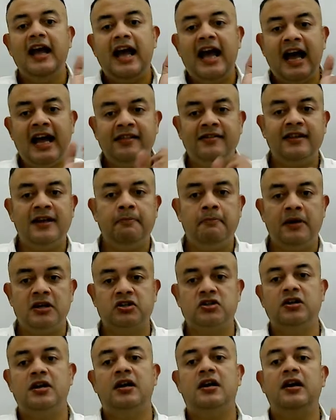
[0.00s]
and then
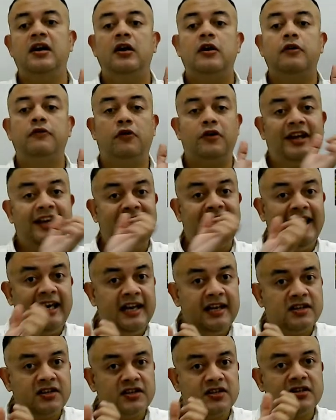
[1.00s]
measure for
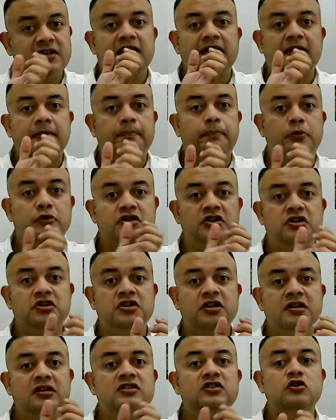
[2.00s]
each
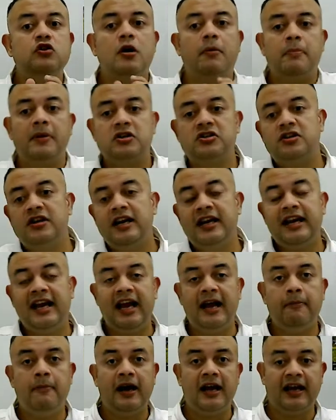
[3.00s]
positions you are measuring
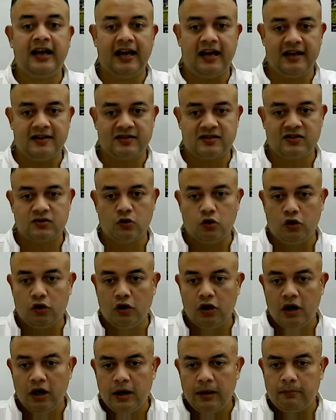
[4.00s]
k by ks
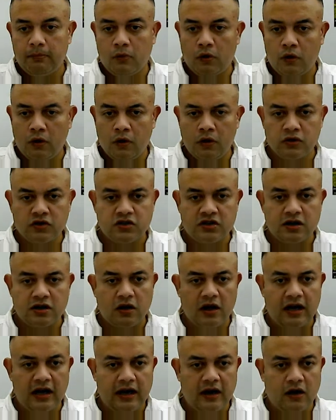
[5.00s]
so most
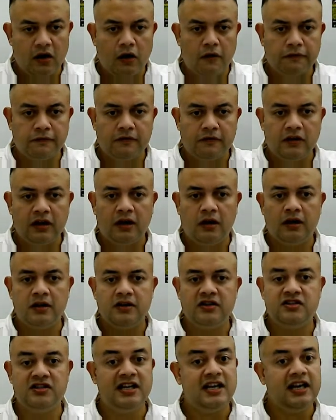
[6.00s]
of the
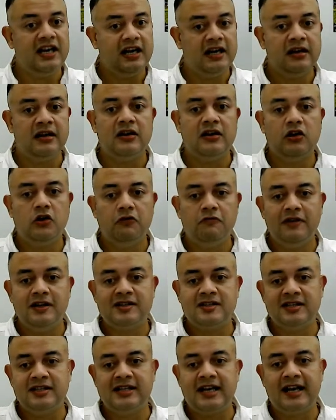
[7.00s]
gene you will
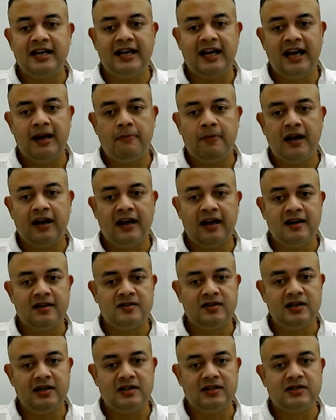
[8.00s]
see that k by
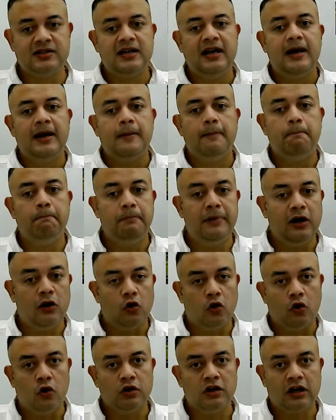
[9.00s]
ks is
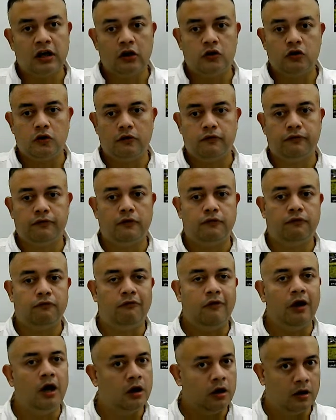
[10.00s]
below the cutoff of
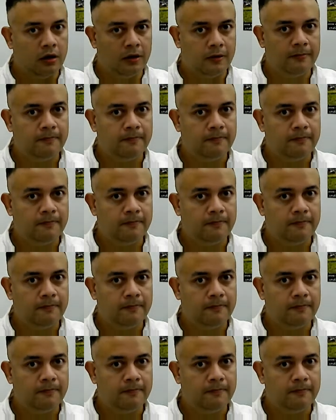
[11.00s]
1